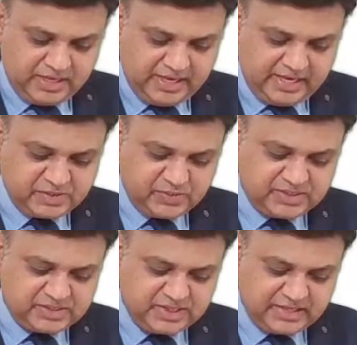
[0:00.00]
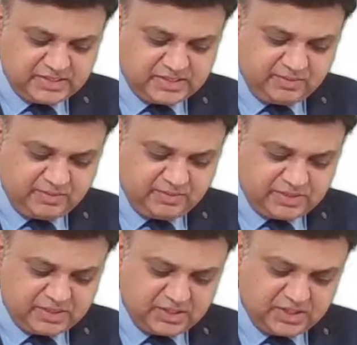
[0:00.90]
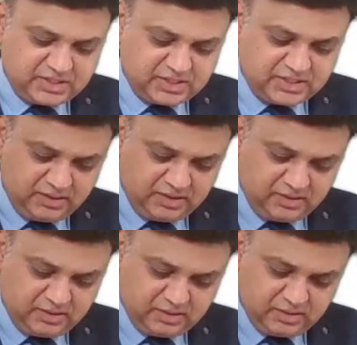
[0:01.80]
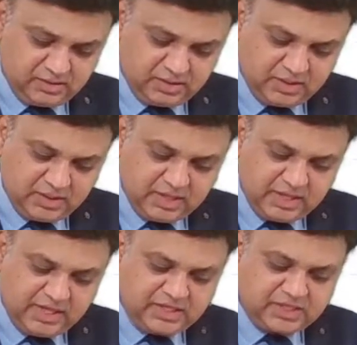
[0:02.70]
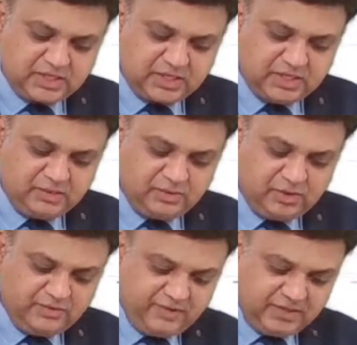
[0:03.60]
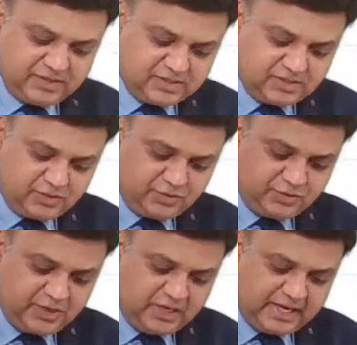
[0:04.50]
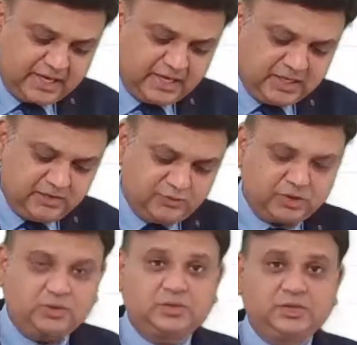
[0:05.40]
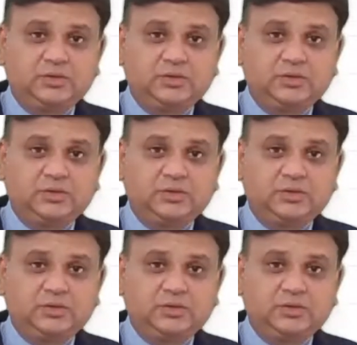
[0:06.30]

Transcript: as far as the existing machinery is concerned, its current WDV is 3,84,000.